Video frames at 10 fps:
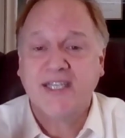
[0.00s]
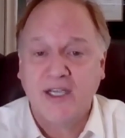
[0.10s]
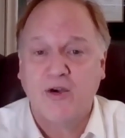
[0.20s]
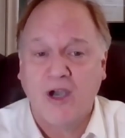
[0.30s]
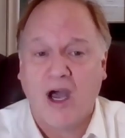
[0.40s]

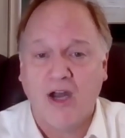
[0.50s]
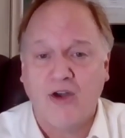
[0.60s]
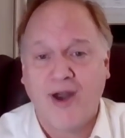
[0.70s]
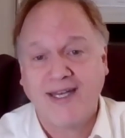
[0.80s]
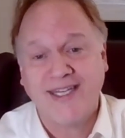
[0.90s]
single
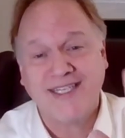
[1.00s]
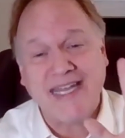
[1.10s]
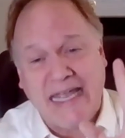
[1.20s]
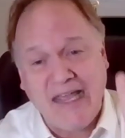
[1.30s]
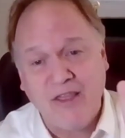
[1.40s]
contract is
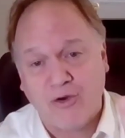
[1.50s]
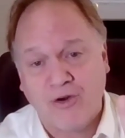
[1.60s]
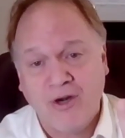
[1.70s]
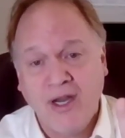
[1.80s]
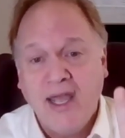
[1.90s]

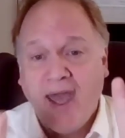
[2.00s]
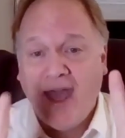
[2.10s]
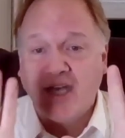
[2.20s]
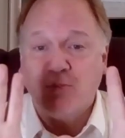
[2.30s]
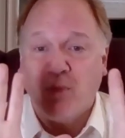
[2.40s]
either
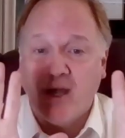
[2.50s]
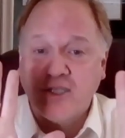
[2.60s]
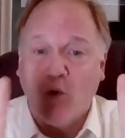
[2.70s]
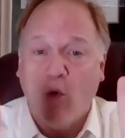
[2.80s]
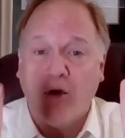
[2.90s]

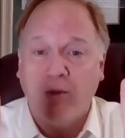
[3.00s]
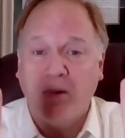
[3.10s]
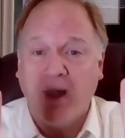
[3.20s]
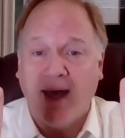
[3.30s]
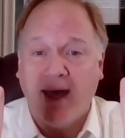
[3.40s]
express or
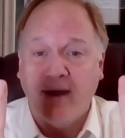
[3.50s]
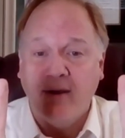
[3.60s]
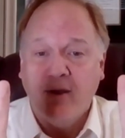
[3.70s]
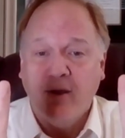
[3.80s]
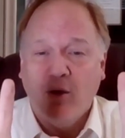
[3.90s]
implied,
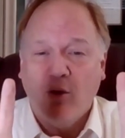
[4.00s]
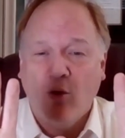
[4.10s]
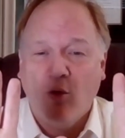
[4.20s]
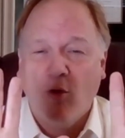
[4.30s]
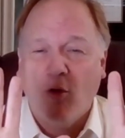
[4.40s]

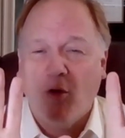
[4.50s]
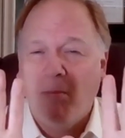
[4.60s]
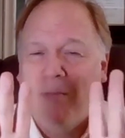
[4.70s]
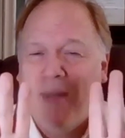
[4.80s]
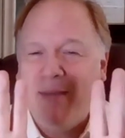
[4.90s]
or
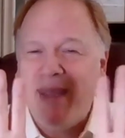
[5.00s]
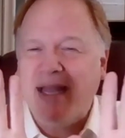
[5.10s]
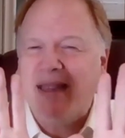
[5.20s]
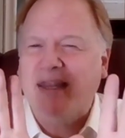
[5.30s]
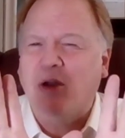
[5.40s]
maybe a
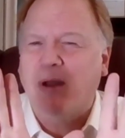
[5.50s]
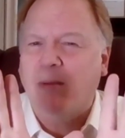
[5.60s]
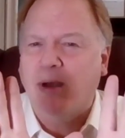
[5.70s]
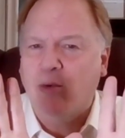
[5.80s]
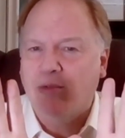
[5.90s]
little bit
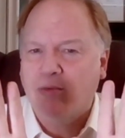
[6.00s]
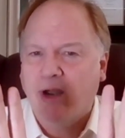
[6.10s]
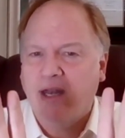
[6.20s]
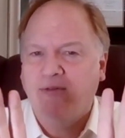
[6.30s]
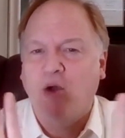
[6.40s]
of both,
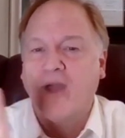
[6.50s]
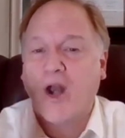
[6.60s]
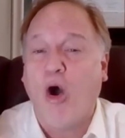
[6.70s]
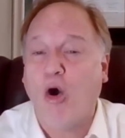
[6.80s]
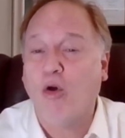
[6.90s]
right? If you don't get
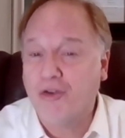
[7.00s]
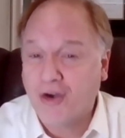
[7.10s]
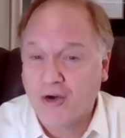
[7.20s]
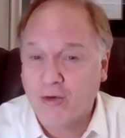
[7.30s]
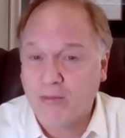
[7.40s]
all the
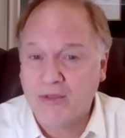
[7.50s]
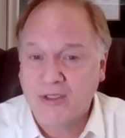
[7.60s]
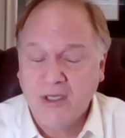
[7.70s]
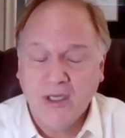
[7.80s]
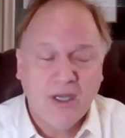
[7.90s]
terms,
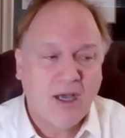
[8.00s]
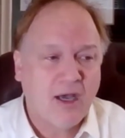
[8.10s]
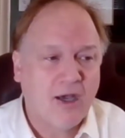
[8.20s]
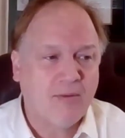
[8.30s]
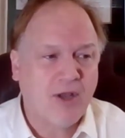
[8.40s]

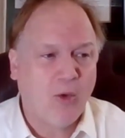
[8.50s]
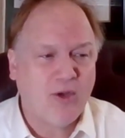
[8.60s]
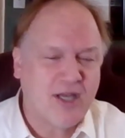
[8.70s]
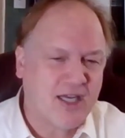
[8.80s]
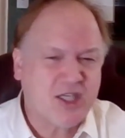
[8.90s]
we
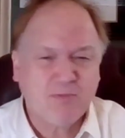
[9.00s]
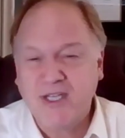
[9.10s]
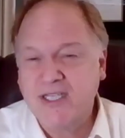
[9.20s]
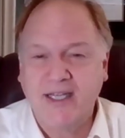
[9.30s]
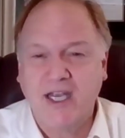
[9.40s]

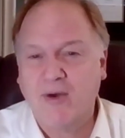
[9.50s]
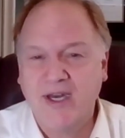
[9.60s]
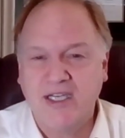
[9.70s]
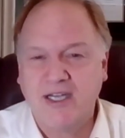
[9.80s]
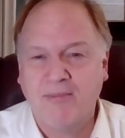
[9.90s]
explicitly
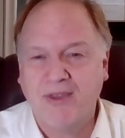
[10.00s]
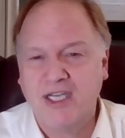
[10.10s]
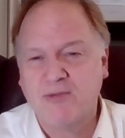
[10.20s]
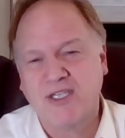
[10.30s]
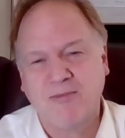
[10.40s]
agreed to some
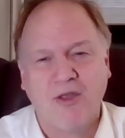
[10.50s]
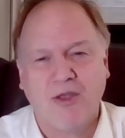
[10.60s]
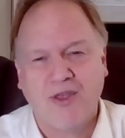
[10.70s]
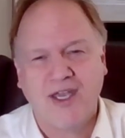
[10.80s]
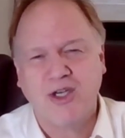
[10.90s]
things, but some other
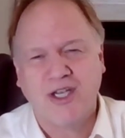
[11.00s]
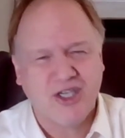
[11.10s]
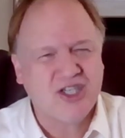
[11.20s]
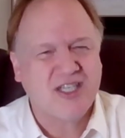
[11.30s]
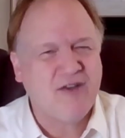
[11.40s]
things you can
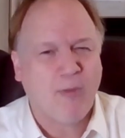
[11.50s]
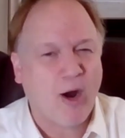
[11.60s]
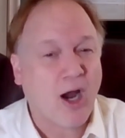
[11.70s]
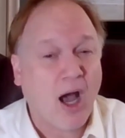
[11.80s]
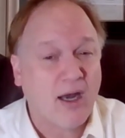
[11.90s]
just see from
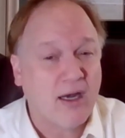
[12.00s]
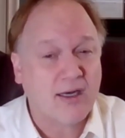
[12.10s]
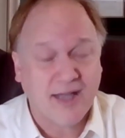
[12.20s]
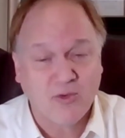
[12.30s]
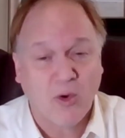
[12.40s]
our
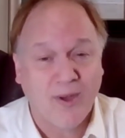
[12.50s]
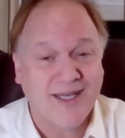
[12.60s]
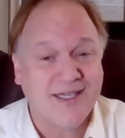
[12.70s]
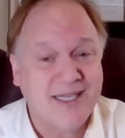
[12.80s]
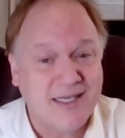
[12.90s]
conduct. That's what we
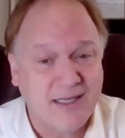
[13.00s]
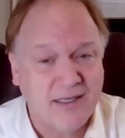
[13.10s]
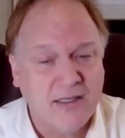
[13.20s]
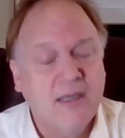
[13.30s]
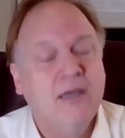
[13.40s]

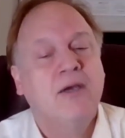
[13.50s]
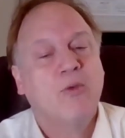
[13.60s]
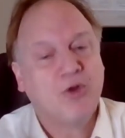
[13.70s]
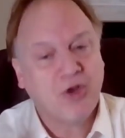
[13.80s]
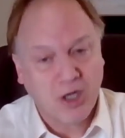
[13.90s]
intended.
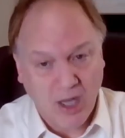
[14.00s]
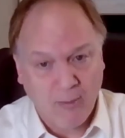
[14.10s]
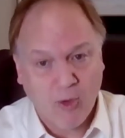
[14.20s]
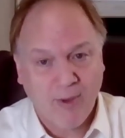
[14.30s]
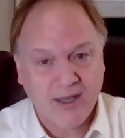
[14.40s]
We'll talk a
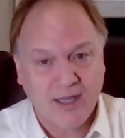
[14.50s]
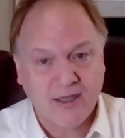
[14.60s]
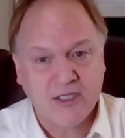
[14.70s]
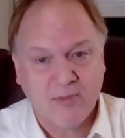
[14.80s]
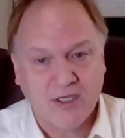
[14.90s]
lot more about that
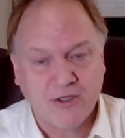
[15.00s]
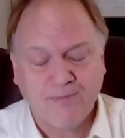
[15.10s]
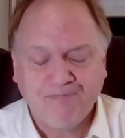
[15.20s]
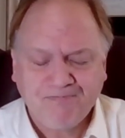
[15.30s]
this semester.